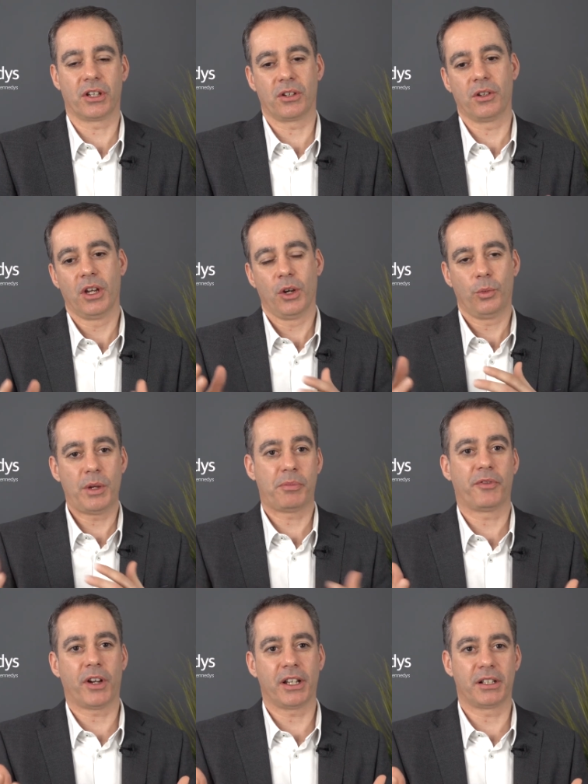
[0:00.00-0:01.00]
So we
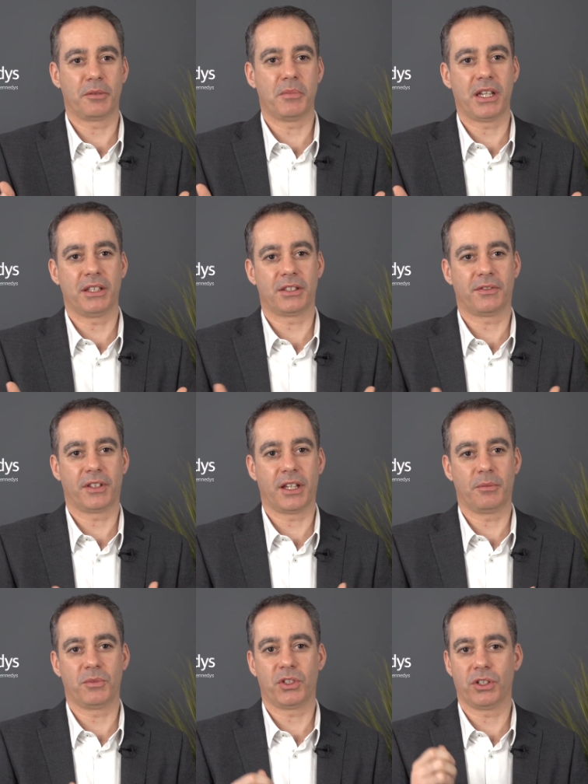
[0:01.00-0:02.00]
provided a means for
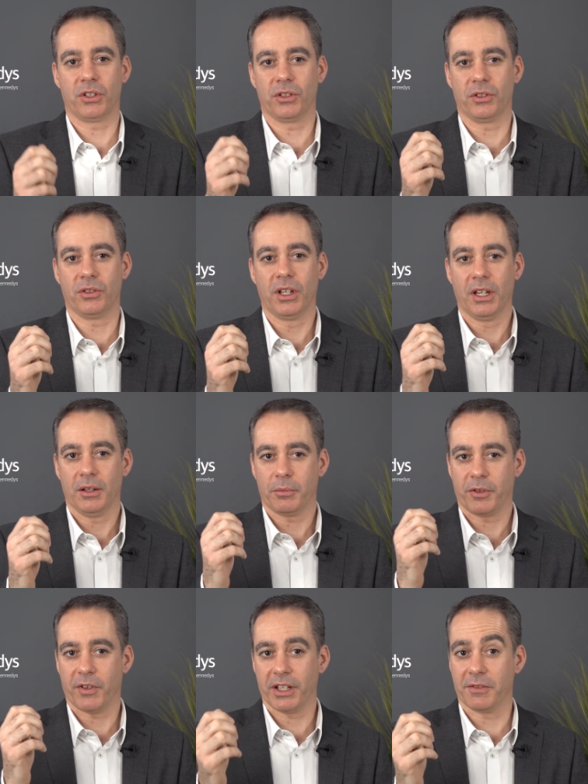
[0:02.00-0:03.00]
them to
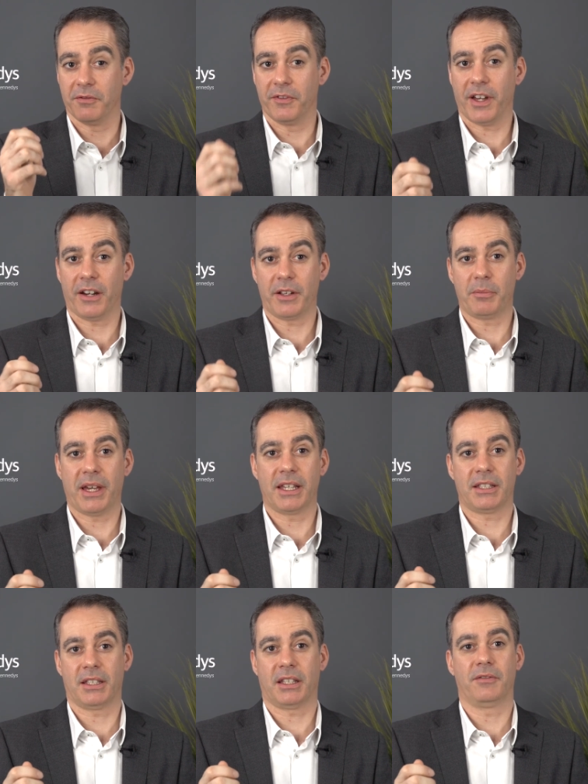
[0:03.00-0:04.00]
provide some very
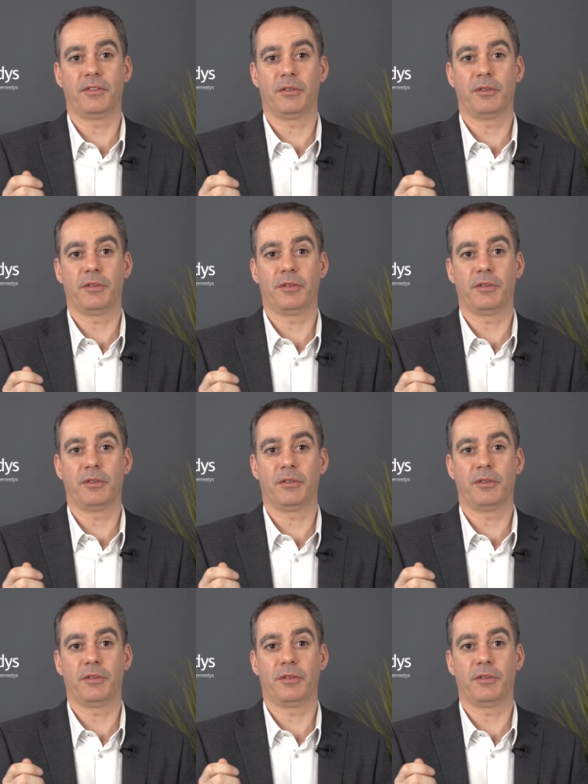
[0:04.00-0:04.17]
basic